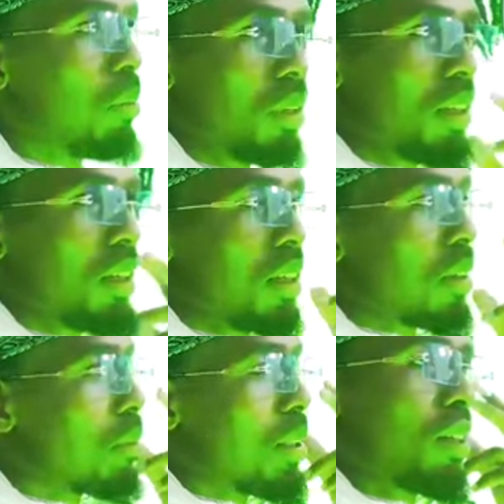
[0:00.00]
More than
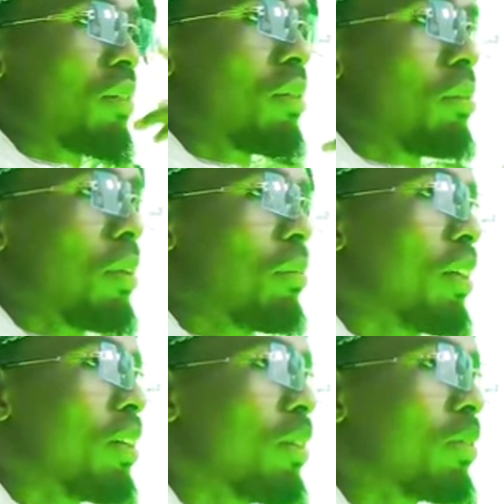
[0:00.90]
hearing myself from
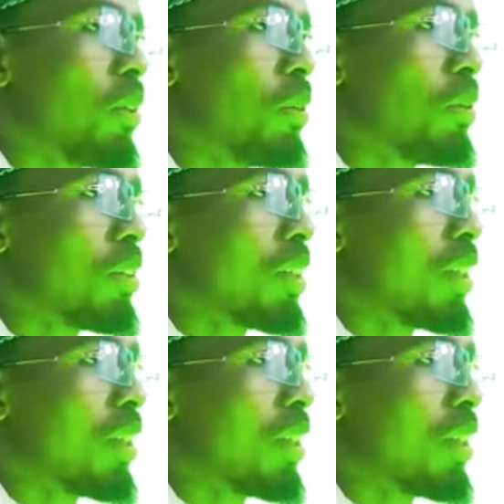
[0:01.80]
my earphone.